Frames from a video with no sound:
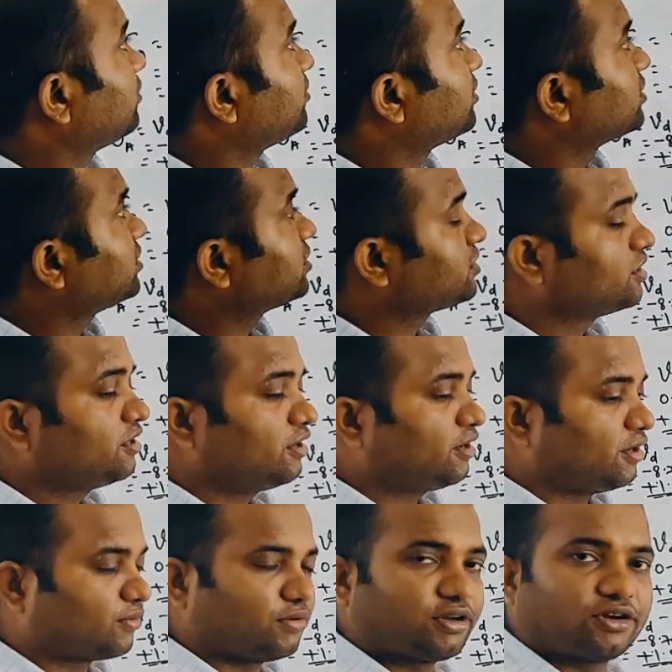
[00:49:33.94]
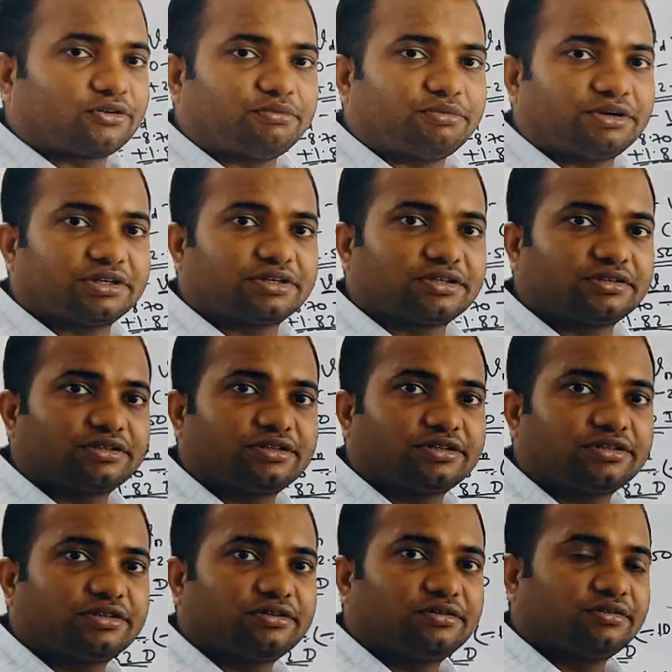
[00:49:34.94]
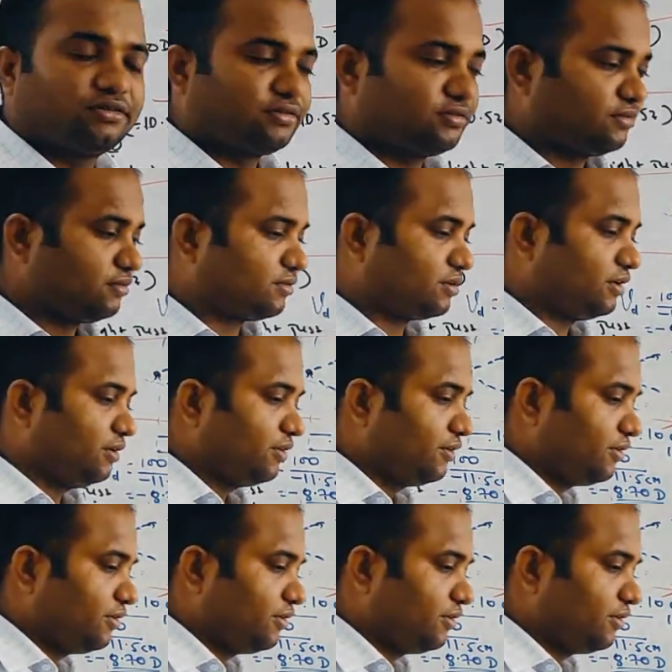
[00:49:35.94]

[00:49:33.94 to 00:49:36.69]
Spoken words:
versus ocular accommodations. Okay.